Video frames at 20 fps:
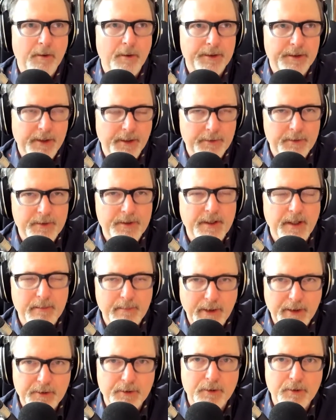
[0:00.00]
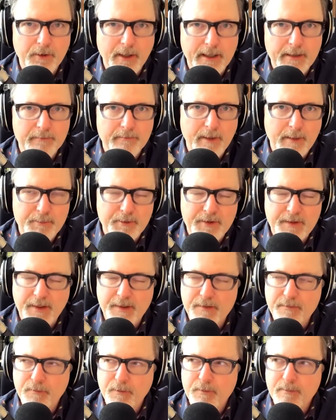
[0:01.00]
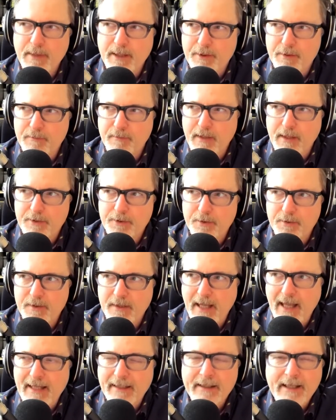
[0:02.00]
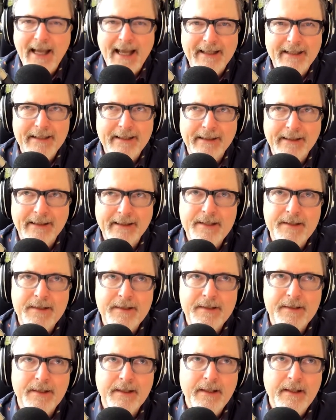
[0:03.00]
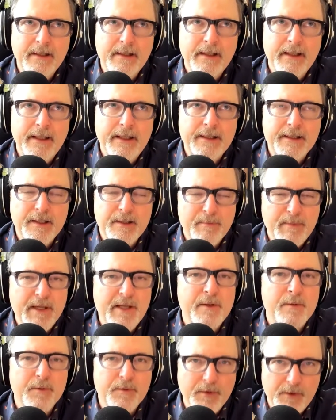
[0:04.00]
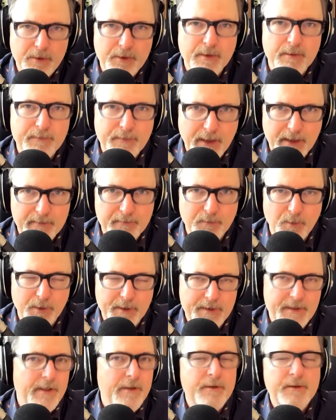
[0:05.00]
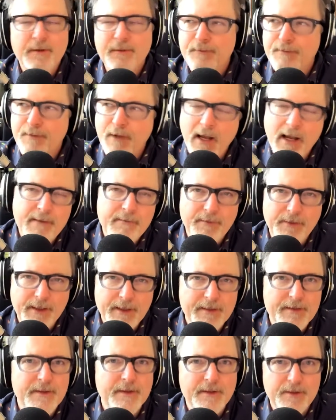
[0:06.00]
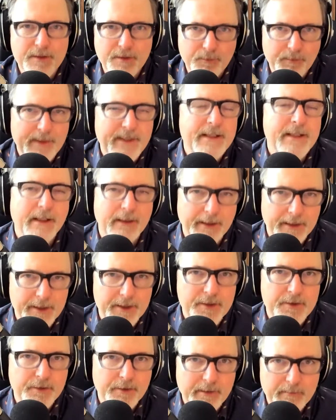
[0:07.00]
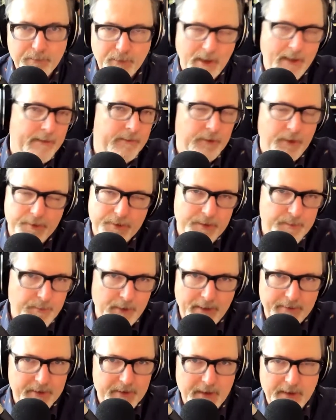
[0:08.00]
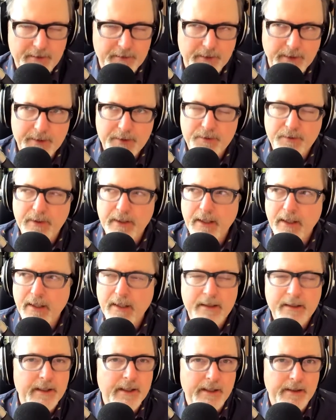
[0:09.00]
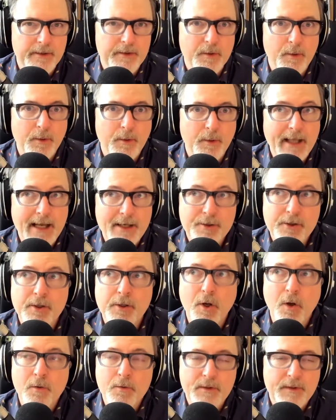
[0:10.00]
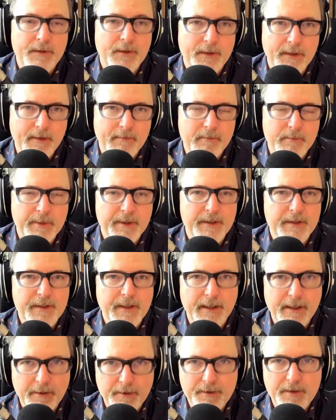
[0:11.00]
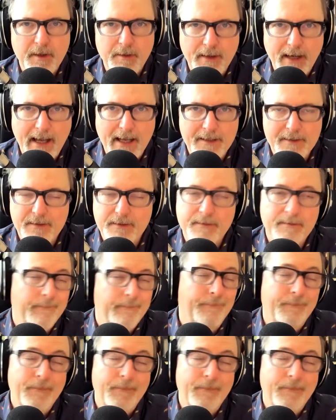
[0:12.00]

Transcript: on the other side, Michael Graydon represents food manufacturers, and at least it speaks with a unified voice. Here's the 5 things that, as a retail industry, largest private sector industry, need. So it actually goes to the government and said, here's our asks.